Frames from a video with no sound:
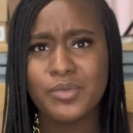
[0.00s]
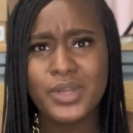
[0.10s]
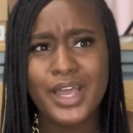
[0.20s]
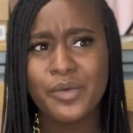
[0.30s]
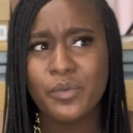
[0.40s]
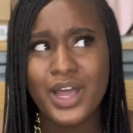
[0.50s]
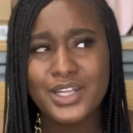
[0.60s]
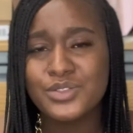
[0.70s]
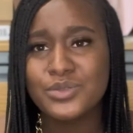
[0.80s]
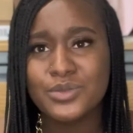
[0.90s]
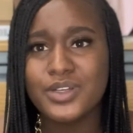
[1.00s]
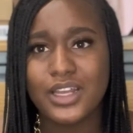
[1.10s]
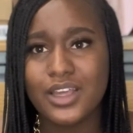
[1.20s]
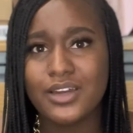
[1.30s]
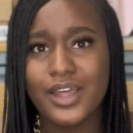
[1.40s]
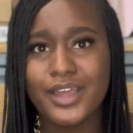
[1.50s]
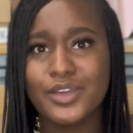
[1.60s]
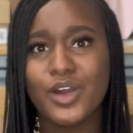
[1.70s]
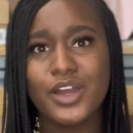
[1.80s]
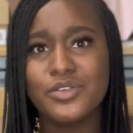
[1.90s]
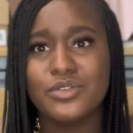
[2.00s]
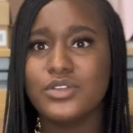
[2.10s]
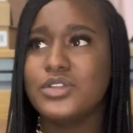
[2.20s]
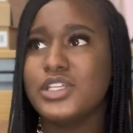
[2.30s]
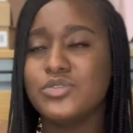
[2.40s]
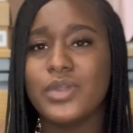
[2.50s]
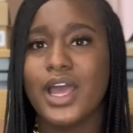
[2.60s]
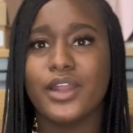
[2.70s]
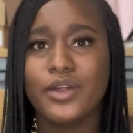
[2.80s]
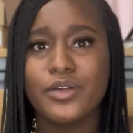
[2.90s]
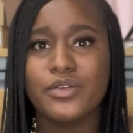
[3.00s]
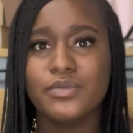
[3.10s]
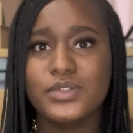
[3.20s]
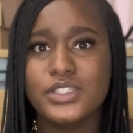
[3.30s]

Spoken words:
I'm like, why'd you doing it? Like, did you not learn?